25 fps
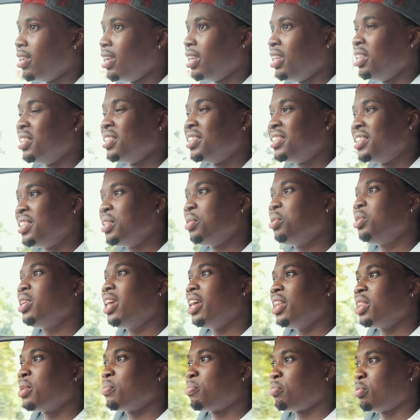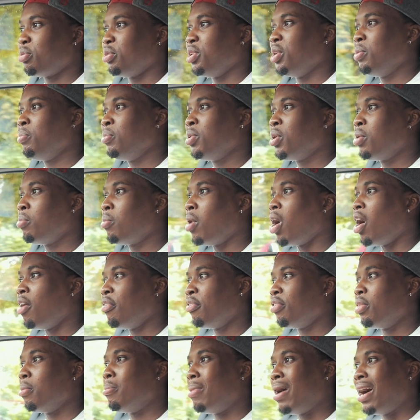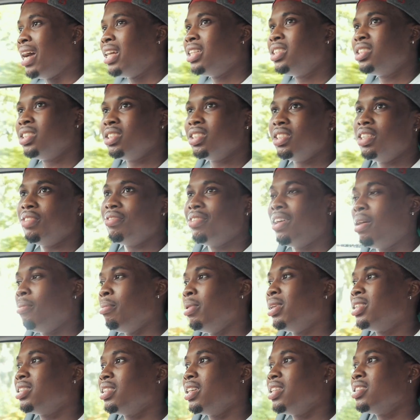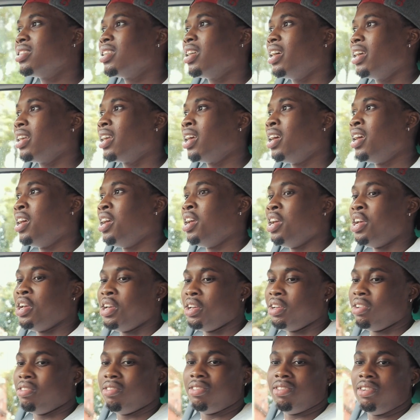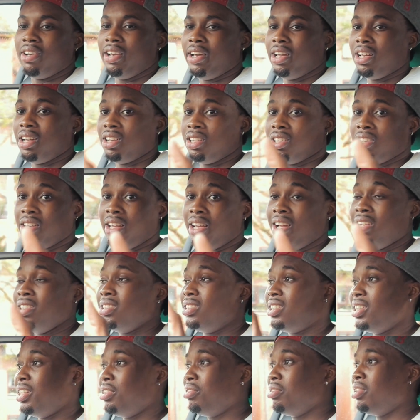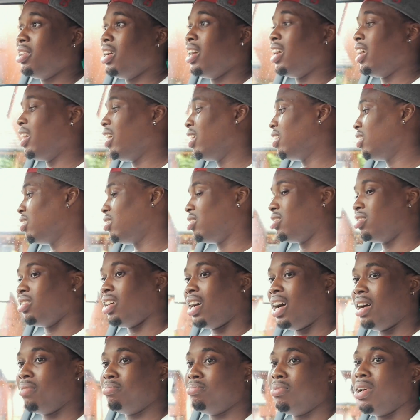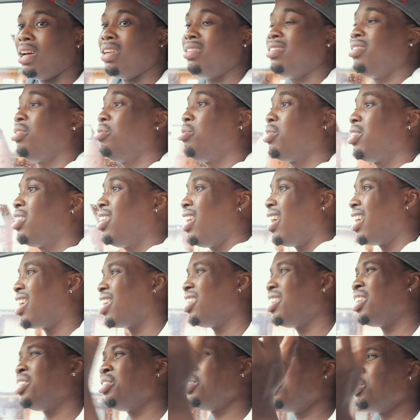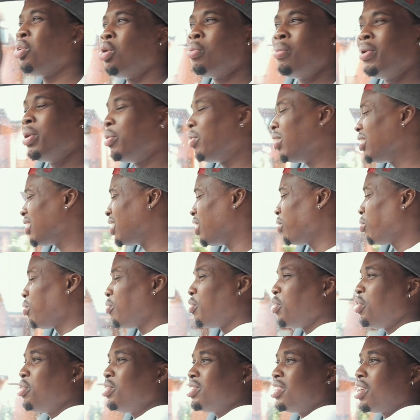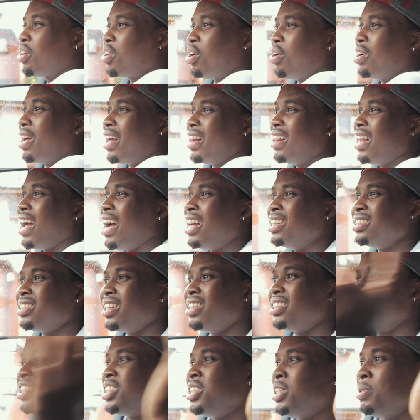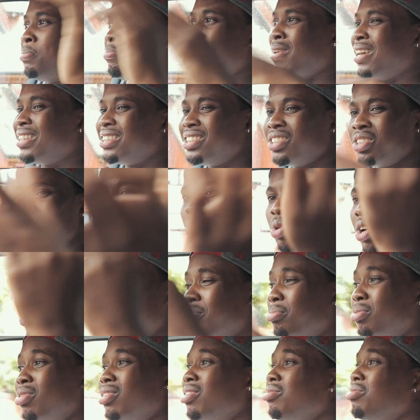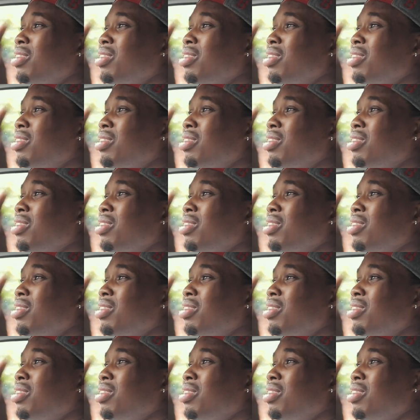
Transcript: You still get the premium off the badge, if that makes sense. Like, the interior is, I don't like, normally when you see reviews that go like that and say it's cheap plastic and whatnot, but